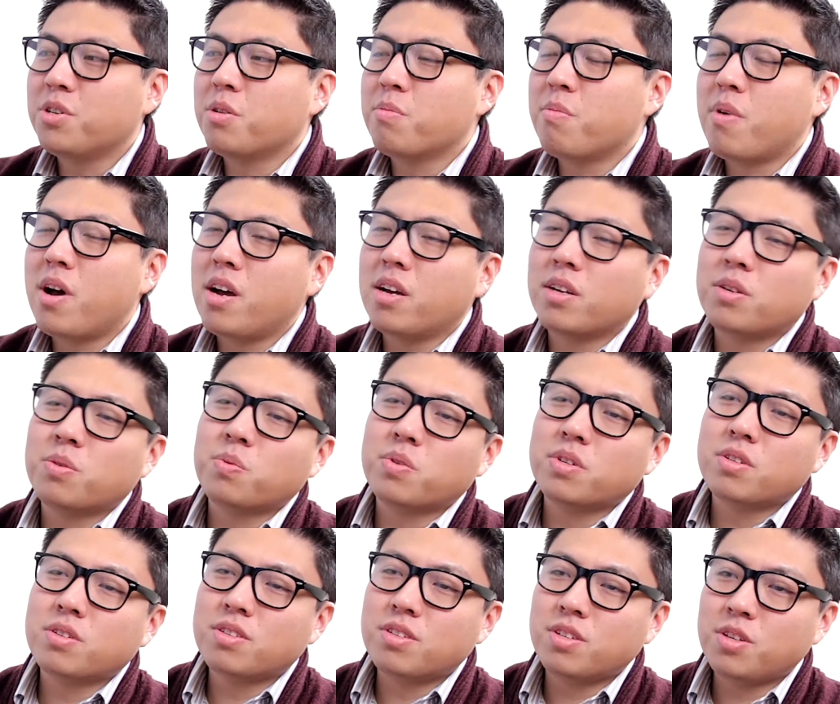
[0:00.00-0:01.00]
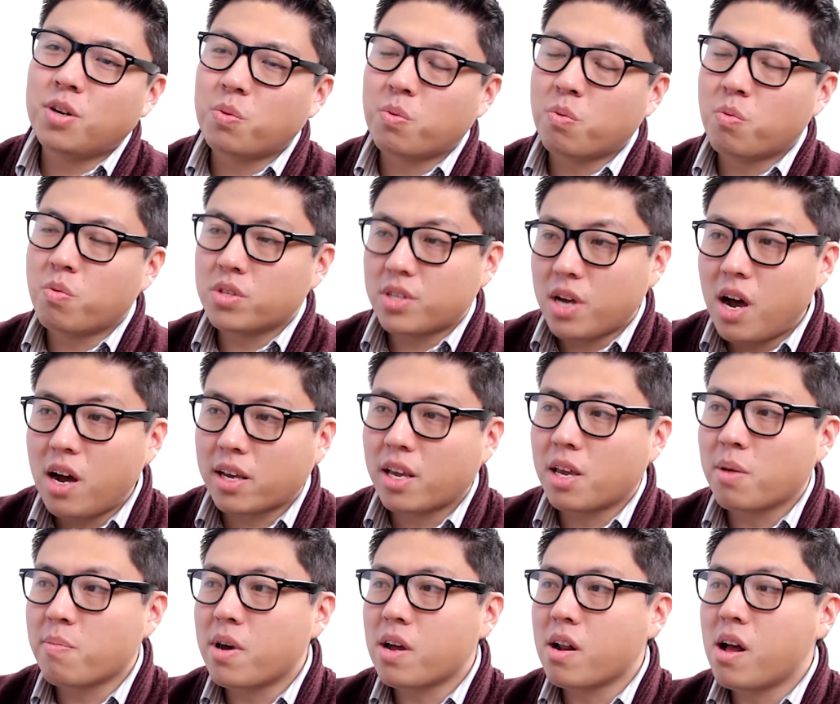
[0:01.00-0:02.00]
your mind when we're
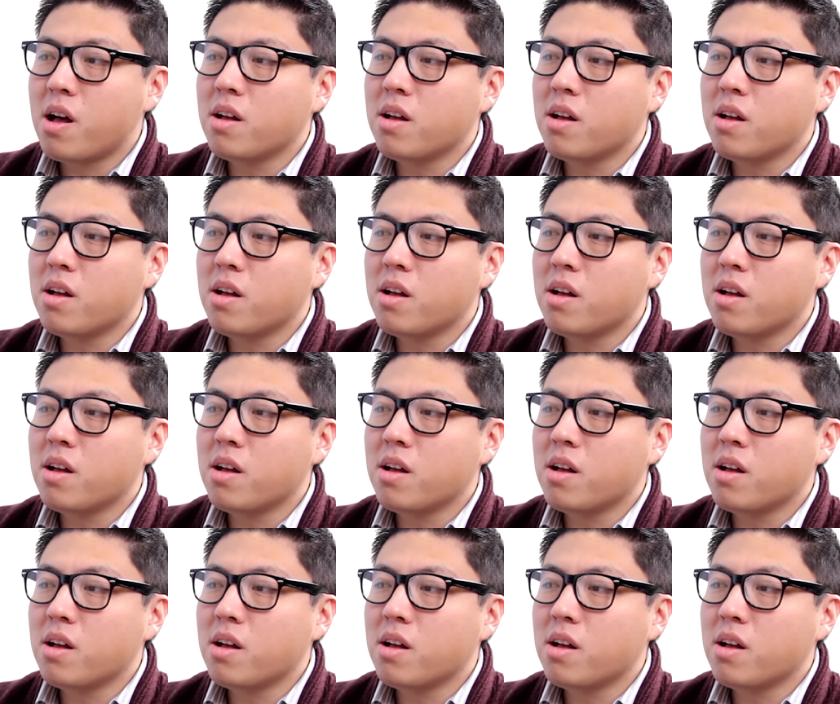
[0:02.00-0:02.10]
talking about